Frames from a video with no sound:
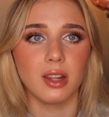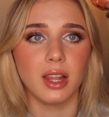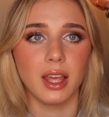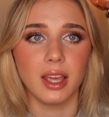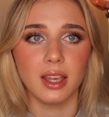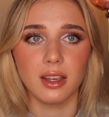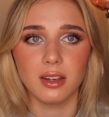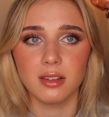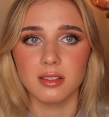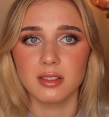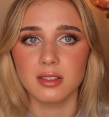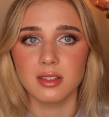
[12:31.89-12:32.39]

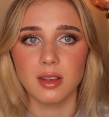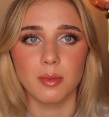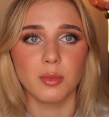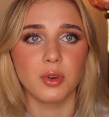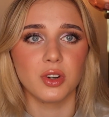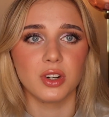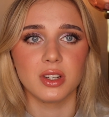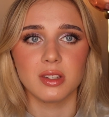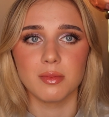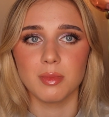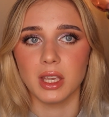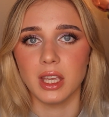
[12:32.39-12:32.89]
Like,
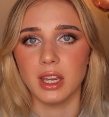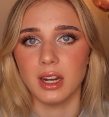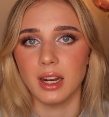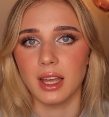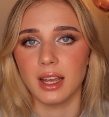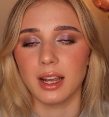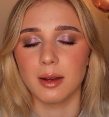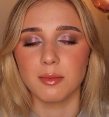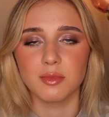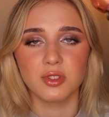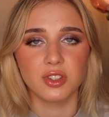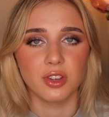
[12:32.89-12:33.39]
Sumner is mean.
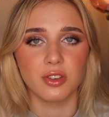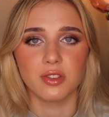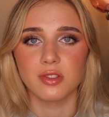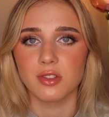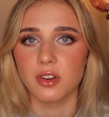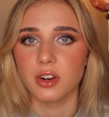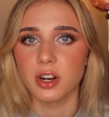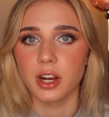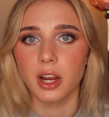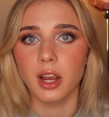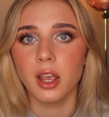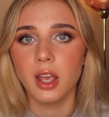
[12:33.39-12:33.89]
Like, I'm so
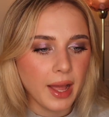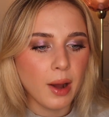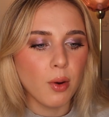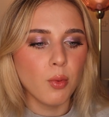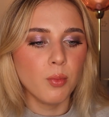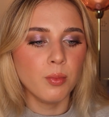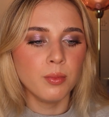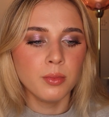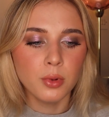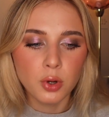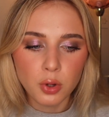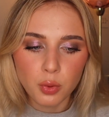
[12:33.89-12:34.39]
sorry. Now,
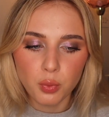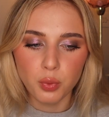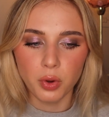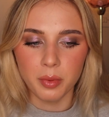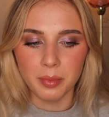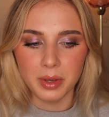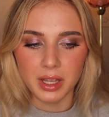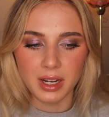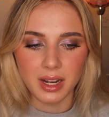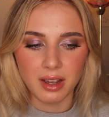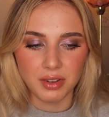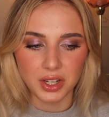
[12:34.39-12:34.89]
more
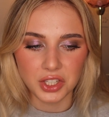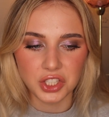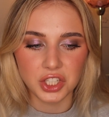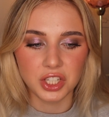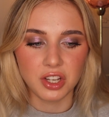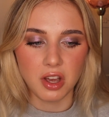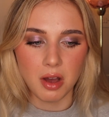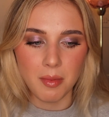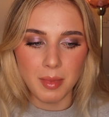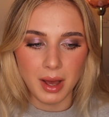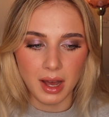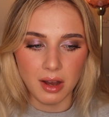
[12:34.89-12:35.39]
women have actually
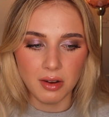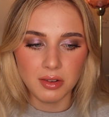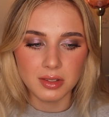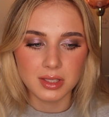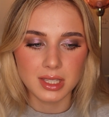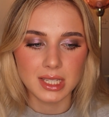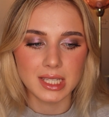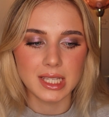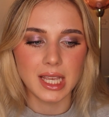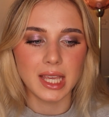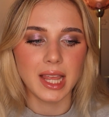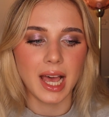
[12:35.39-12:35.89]
come out
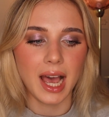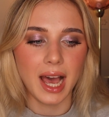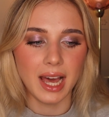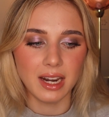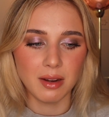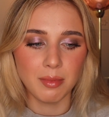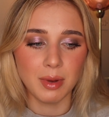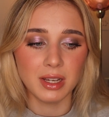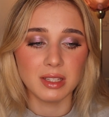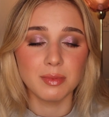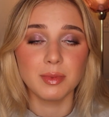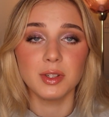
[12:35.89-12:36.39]
to say that
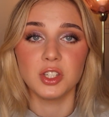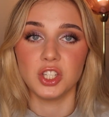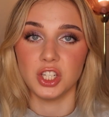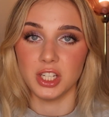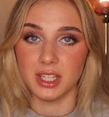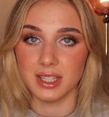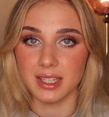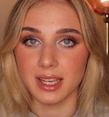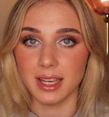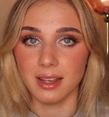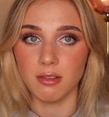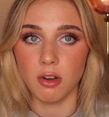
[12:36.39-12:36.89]
Adam has been
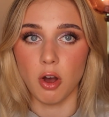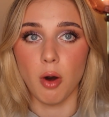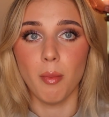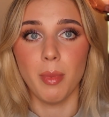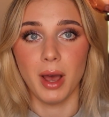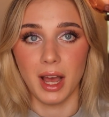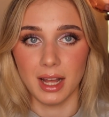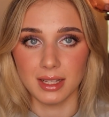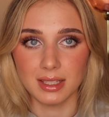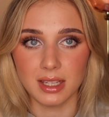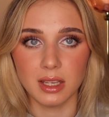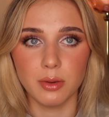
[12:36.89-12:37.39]
cheating on
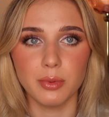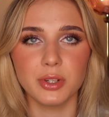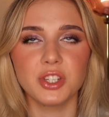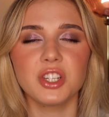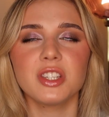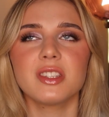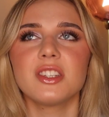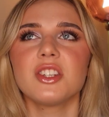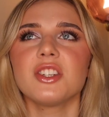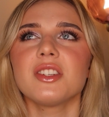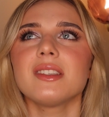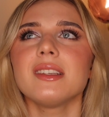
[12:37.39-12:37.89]
Bahati, which
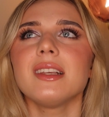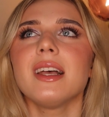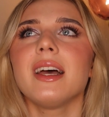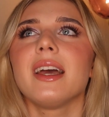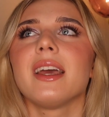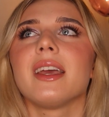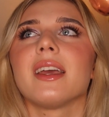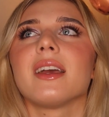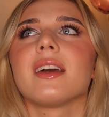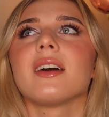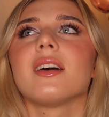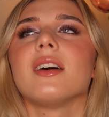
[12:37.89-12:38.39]
is just
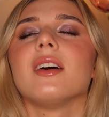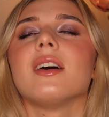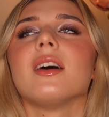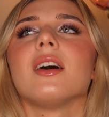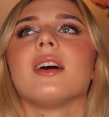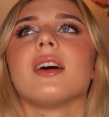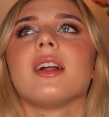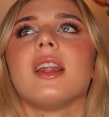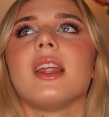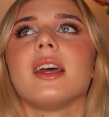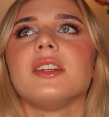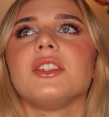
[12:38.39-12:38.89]
like,
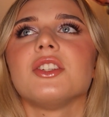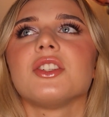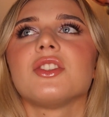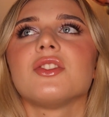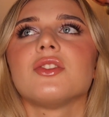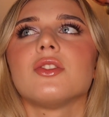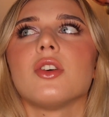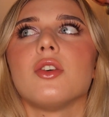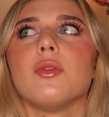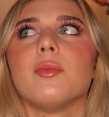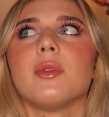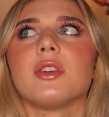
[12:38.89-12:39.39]
like, just
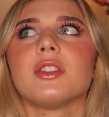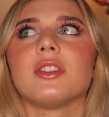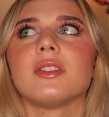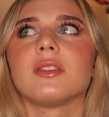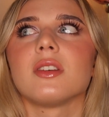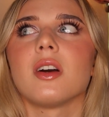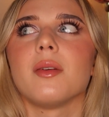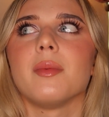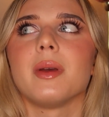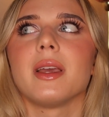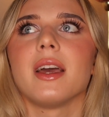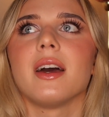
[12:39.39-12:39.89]
so much is
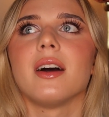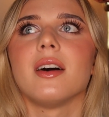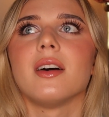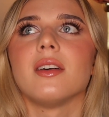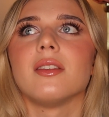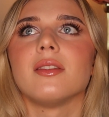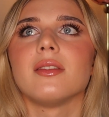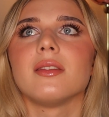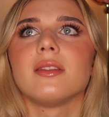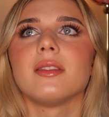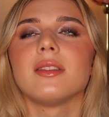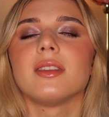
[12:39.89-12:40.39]
coming
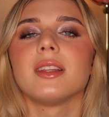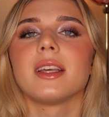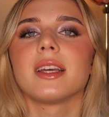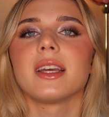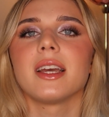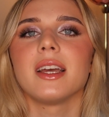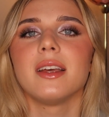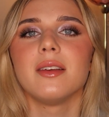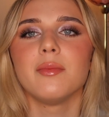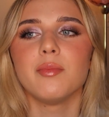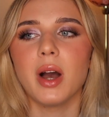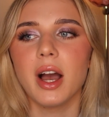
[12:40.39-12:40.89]
out.
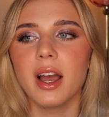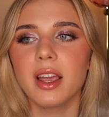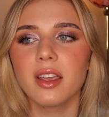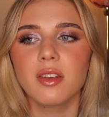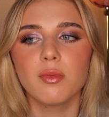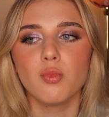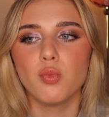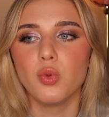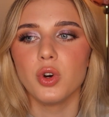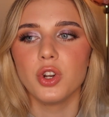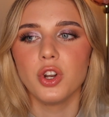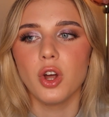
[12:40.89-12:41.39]
Like,
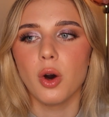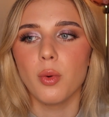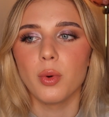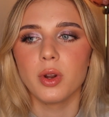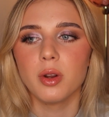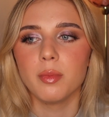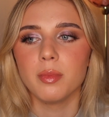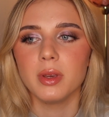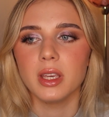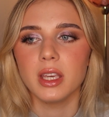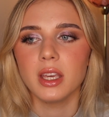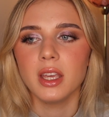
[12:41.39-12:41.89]
I would not want
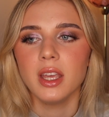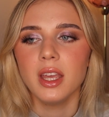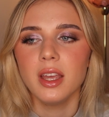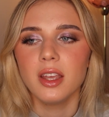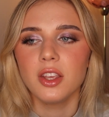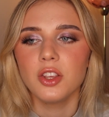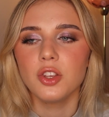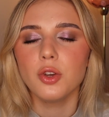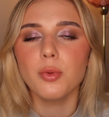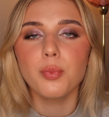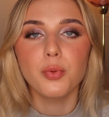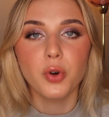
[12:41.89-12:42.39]
to be...
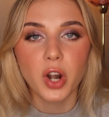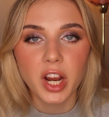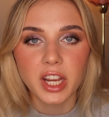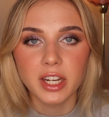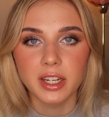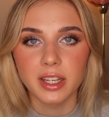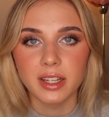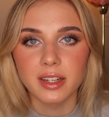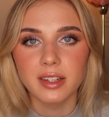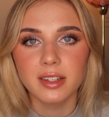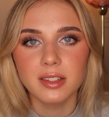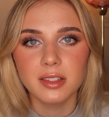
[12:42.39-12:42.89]
You're
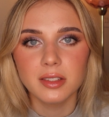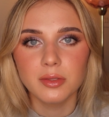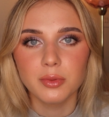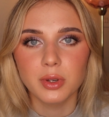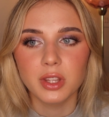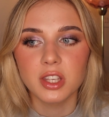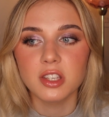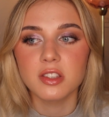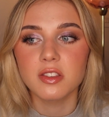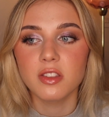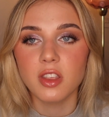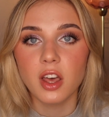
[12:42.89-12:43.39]
pregnant
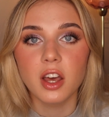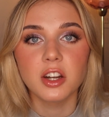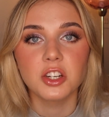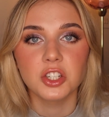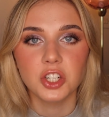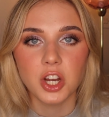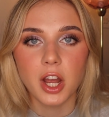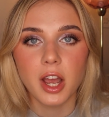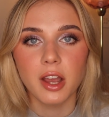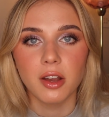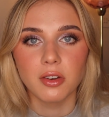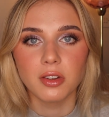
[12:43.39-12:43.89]
with his third
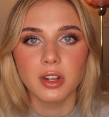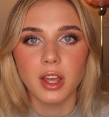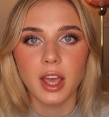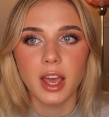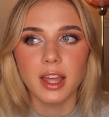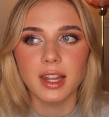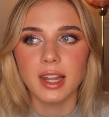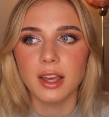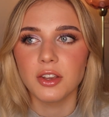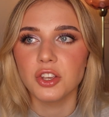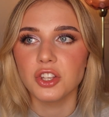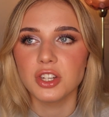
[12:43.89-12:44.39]
child,
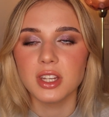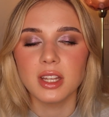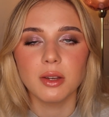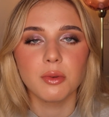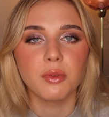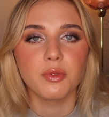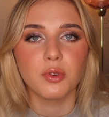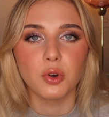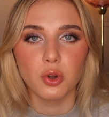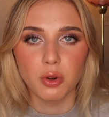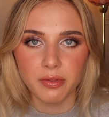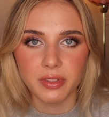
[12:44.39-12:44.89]
and now you're dealing
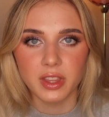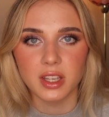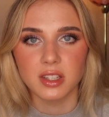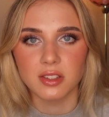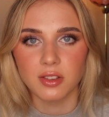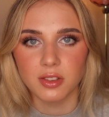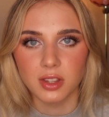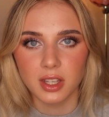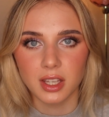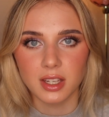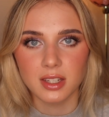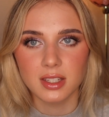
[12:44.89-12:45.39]
with all of
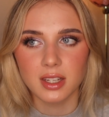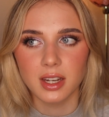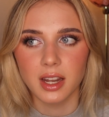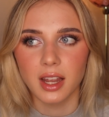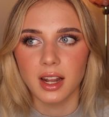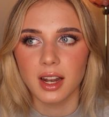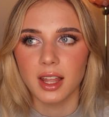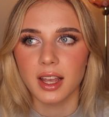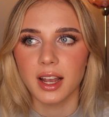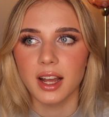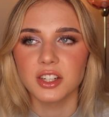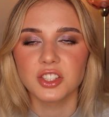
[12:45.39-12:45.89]
this on the
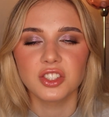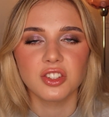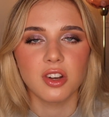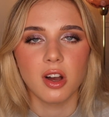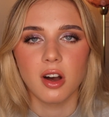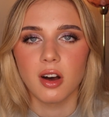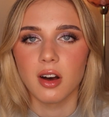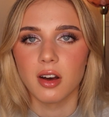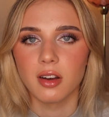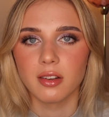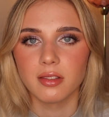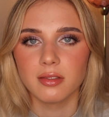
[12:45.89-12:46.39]
internet. Like, I just
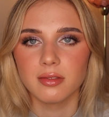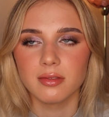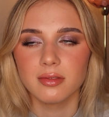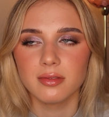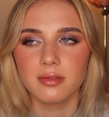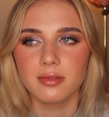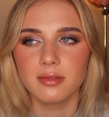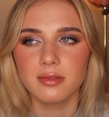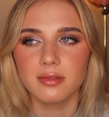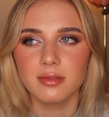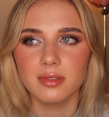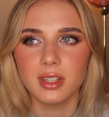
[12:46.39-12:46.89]
can't
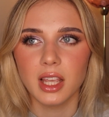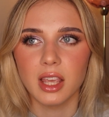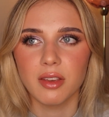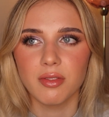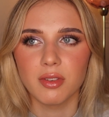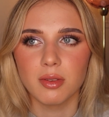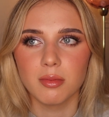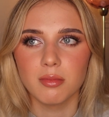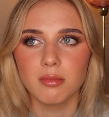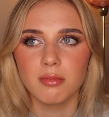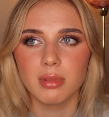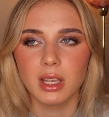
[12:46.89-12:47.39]

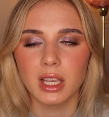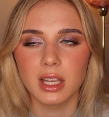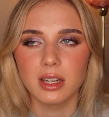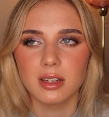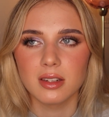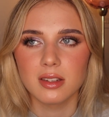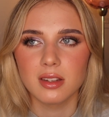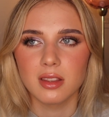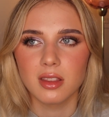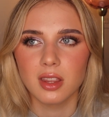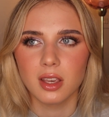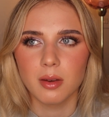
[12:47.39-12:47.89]
even begin
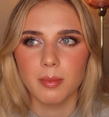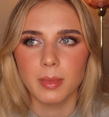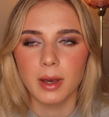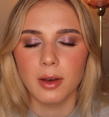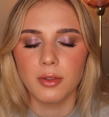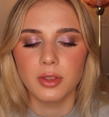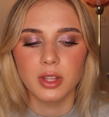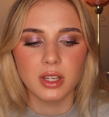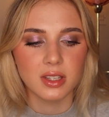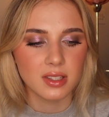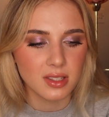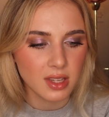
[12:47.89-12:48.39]
to think
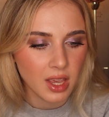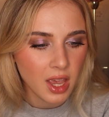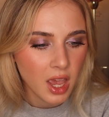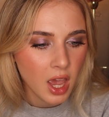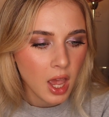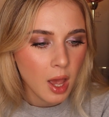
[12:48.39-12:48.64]
about this.